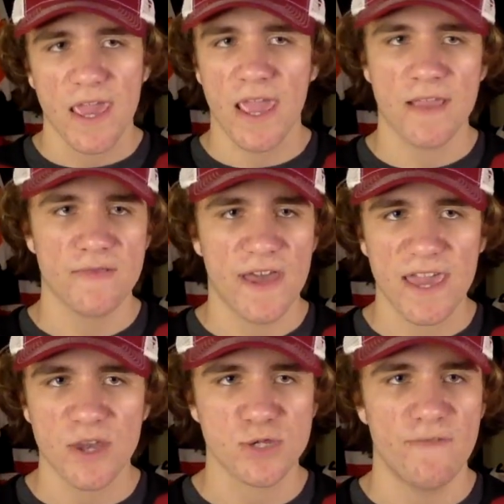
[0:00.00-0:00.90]
in like
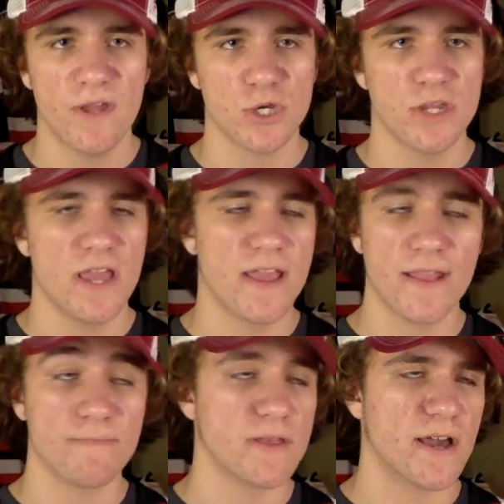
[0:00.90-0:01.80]
each division and
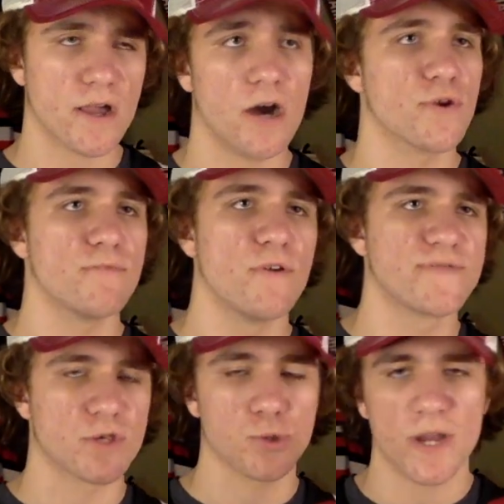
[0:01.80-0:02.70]
then be like, oh, you moved
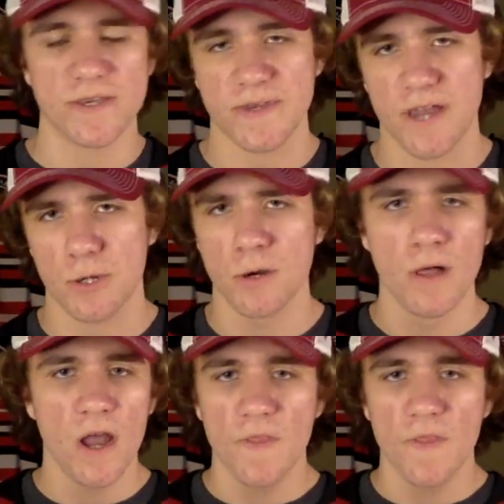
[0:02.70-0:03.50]
Detroit to the central.